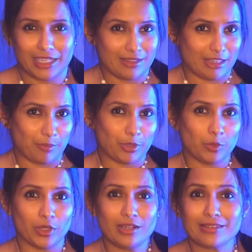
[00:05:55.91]
In simple
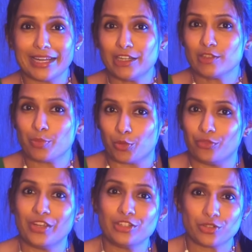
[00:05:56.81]
words, it is
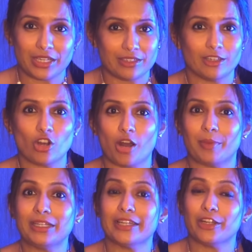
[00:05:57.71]
proving to the Indian
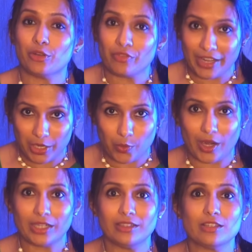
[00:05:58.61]
government that you have
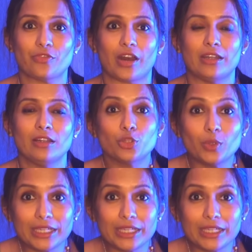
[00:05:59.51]
acquired this fund through